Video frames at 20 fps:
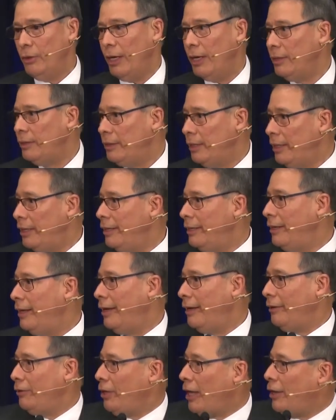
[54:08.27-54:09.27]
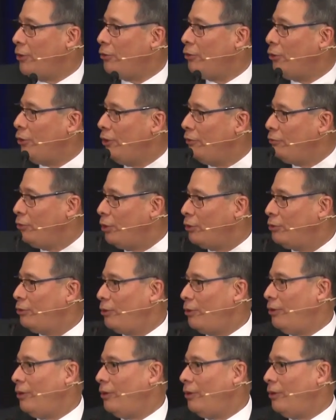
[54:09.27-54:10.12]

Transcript: and then uh, I don't know if Dr.